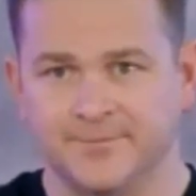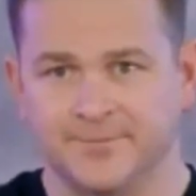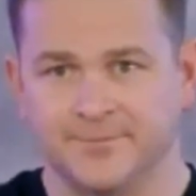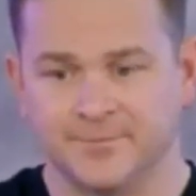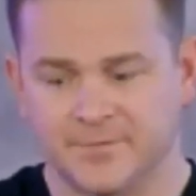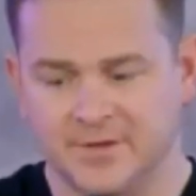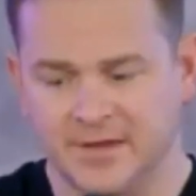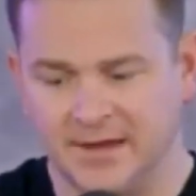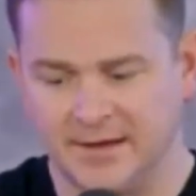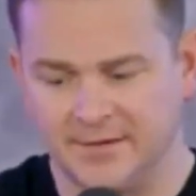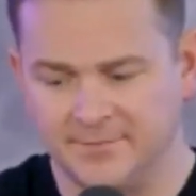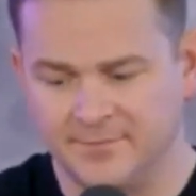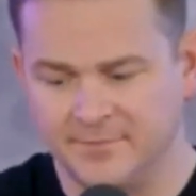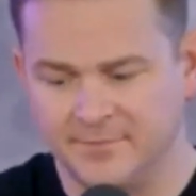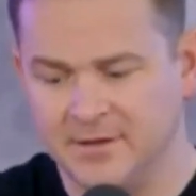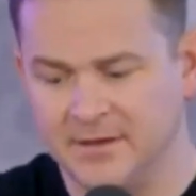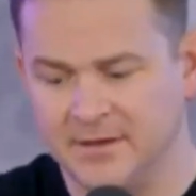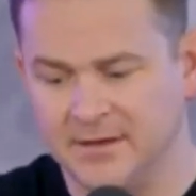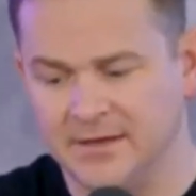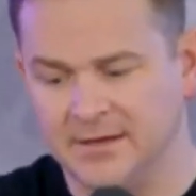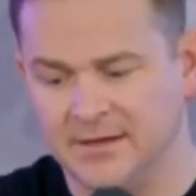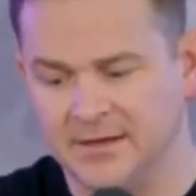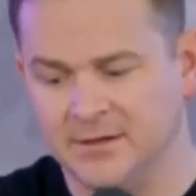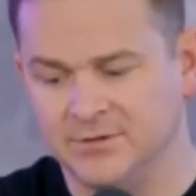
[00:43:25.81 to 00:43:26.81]
Okay.
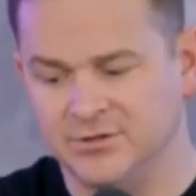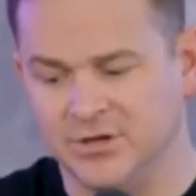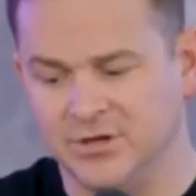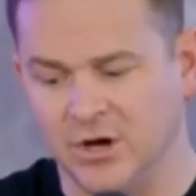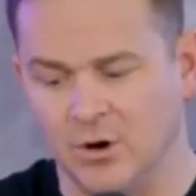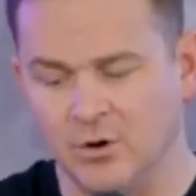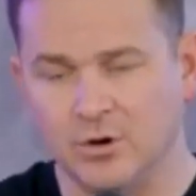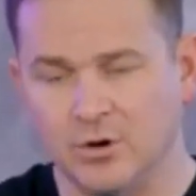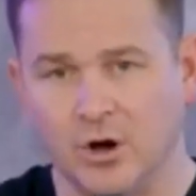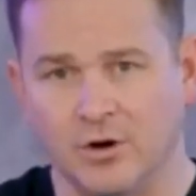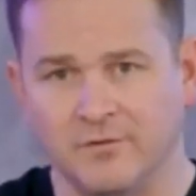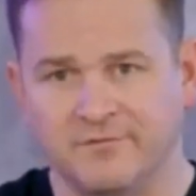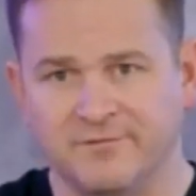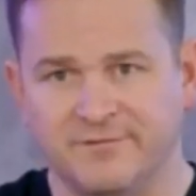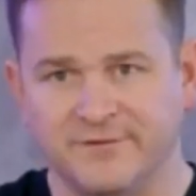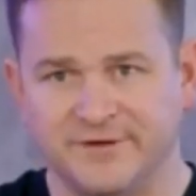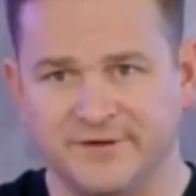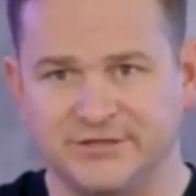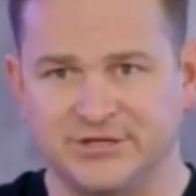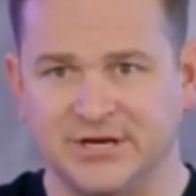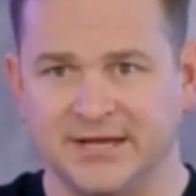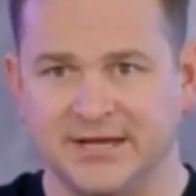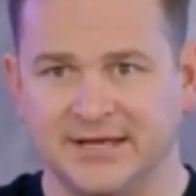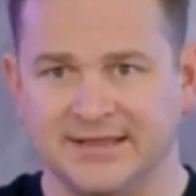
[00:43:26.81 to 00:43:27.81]
Don't go
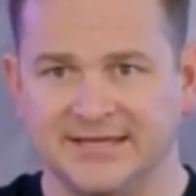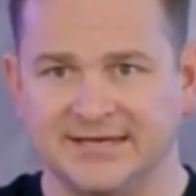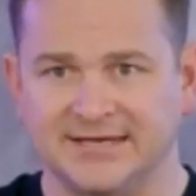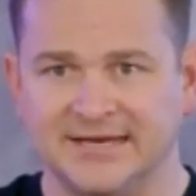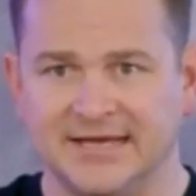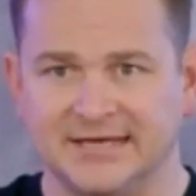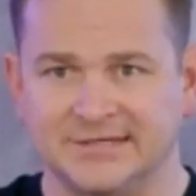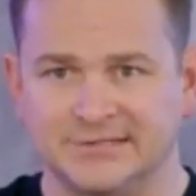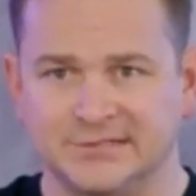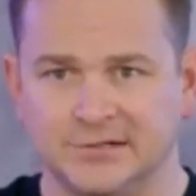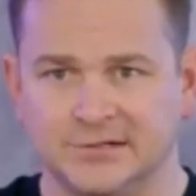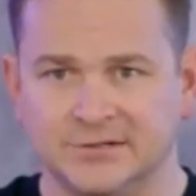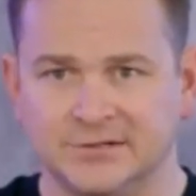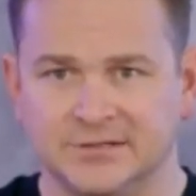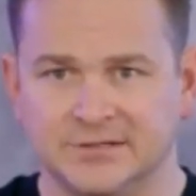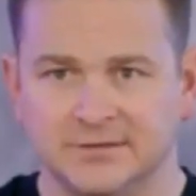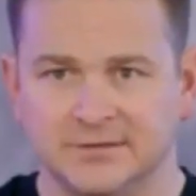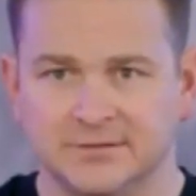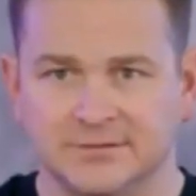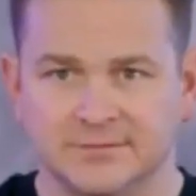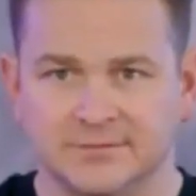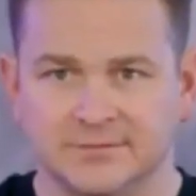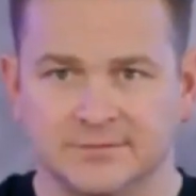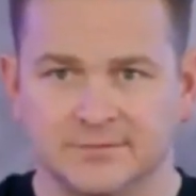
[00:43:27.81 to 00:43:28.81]
fishing in the desert.
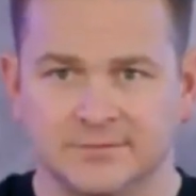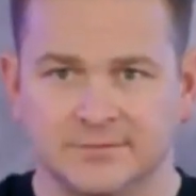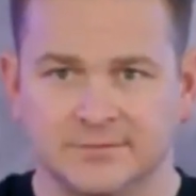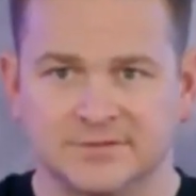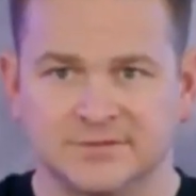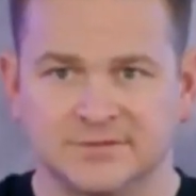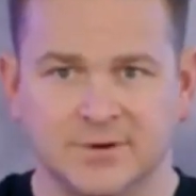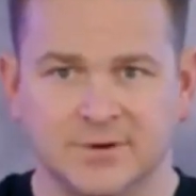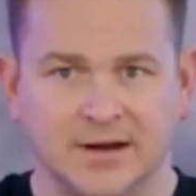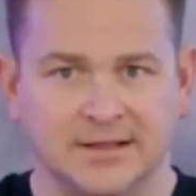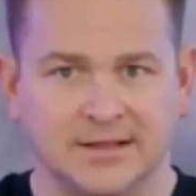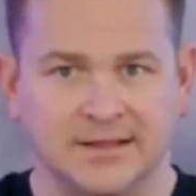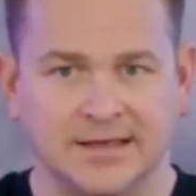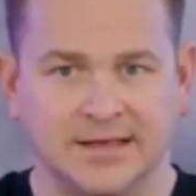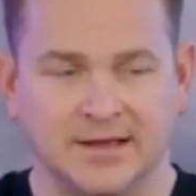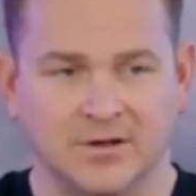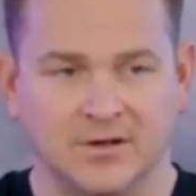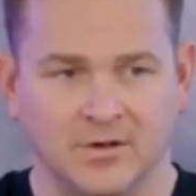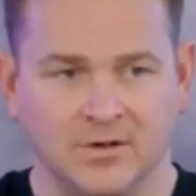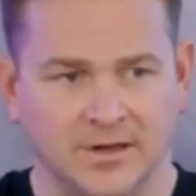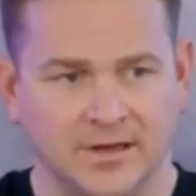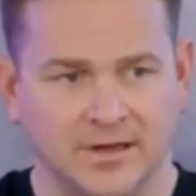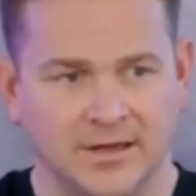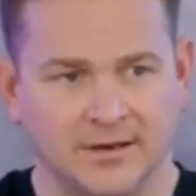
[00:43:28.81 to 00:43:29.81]
That's what I like
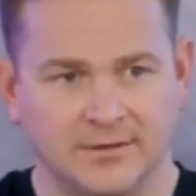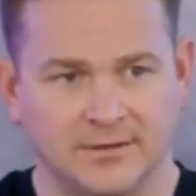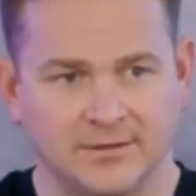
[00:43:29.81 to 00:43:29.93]
calling it.